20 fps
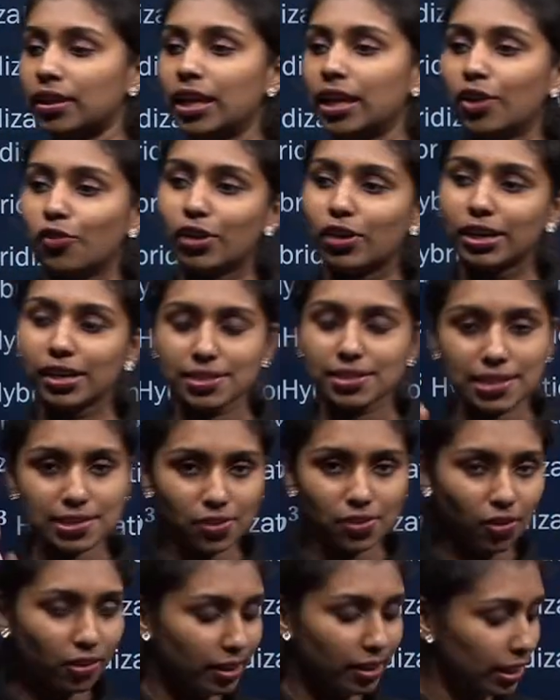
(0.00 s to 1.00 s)
One s is
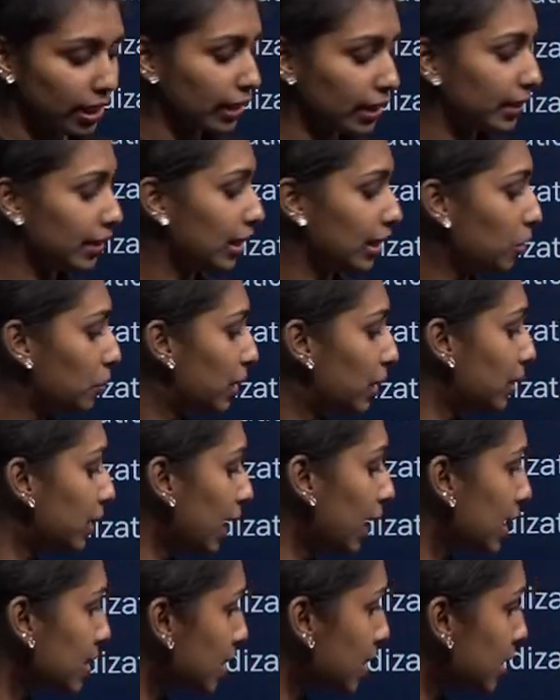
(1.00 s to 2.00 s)
already there, but the
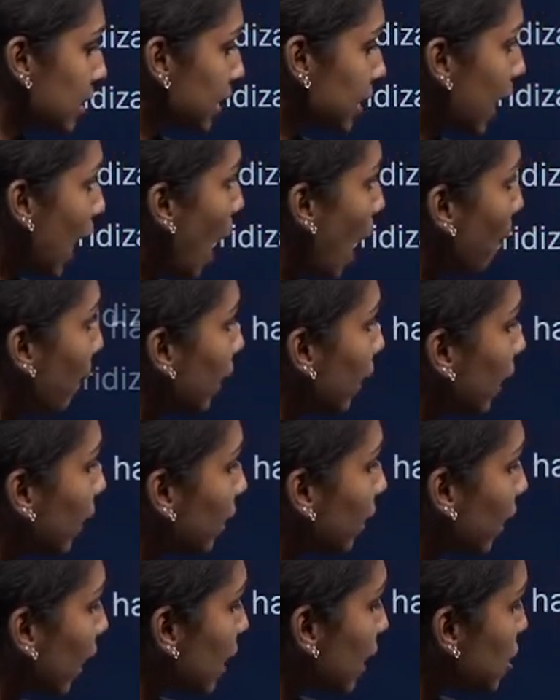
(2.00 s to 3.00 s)
excitation is happening in the
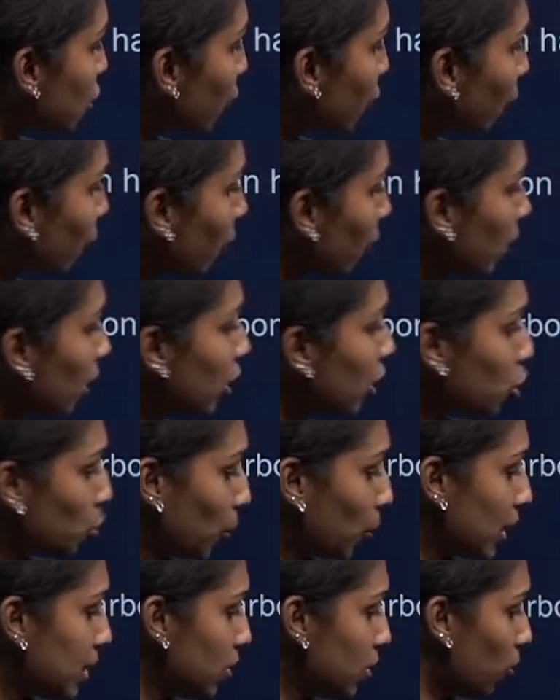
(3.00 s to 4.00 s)
case of
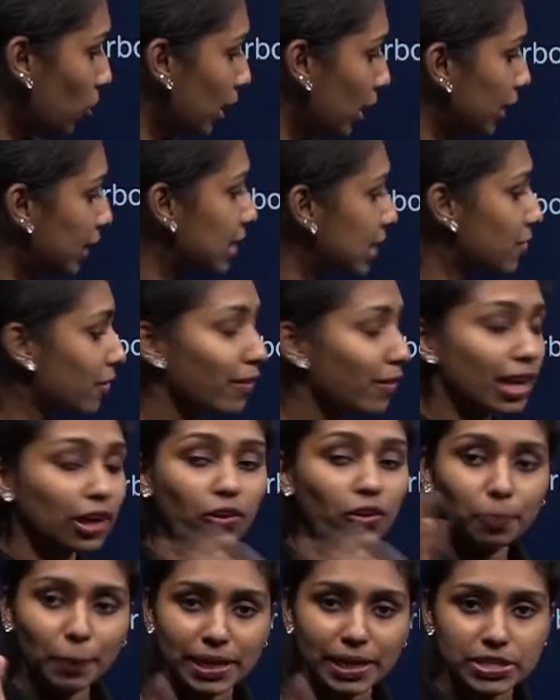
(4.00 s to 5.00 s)
2s only. That's why we are
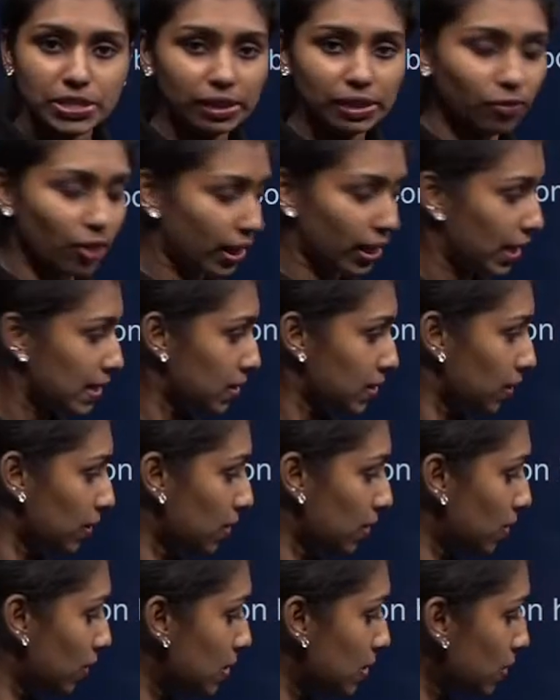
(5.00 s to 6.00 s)
not mentioning 1s
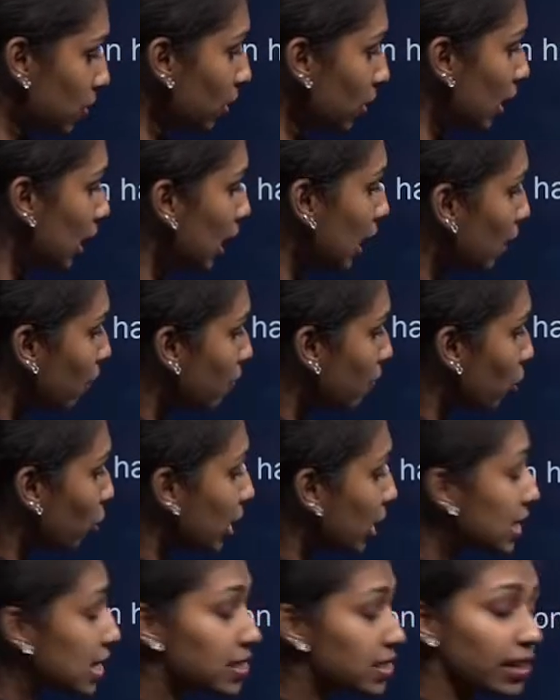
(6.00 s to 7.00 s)
also. You
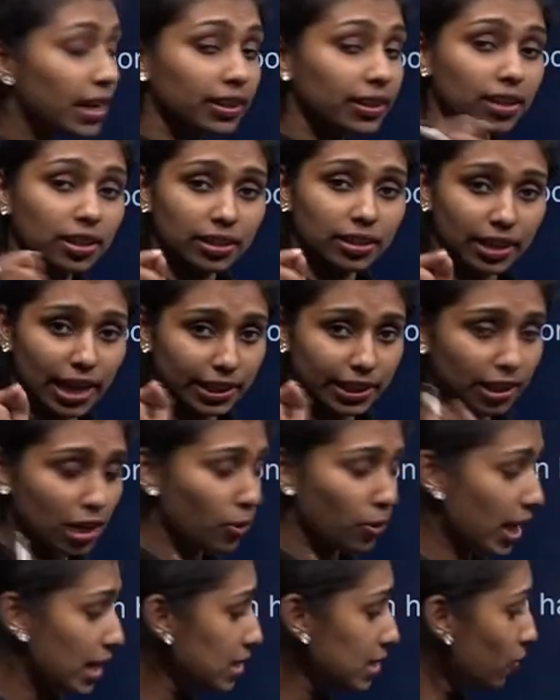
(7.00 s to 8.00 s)
can just write it down
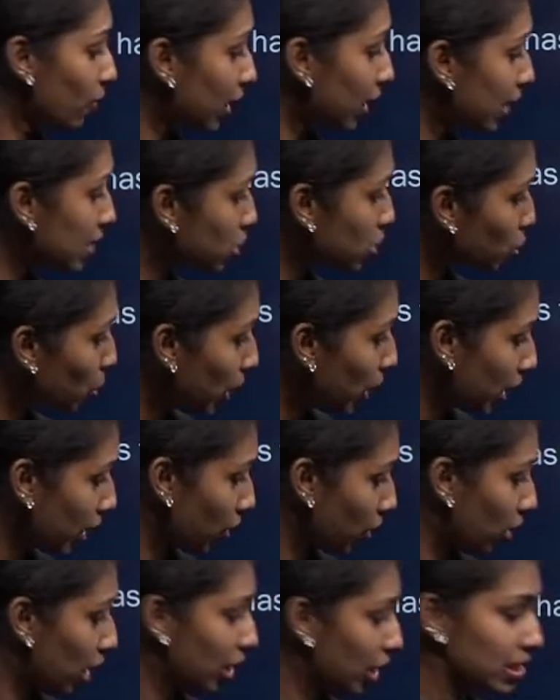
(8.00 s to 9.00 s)
as 1s2 here
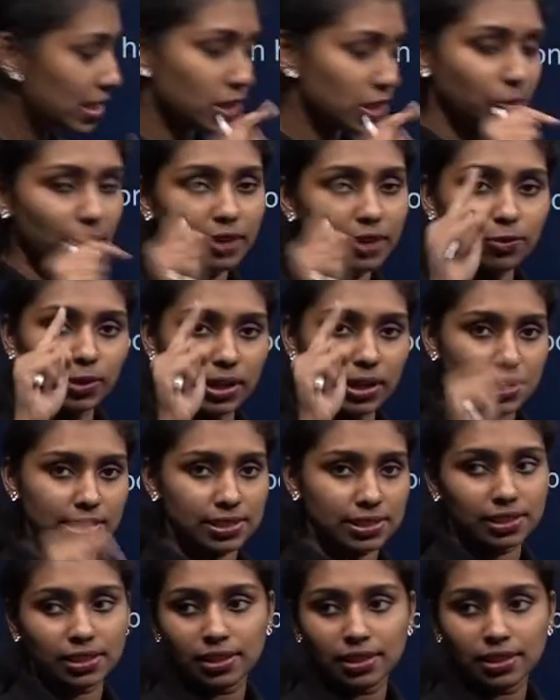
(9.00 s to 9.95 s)
only, just by words.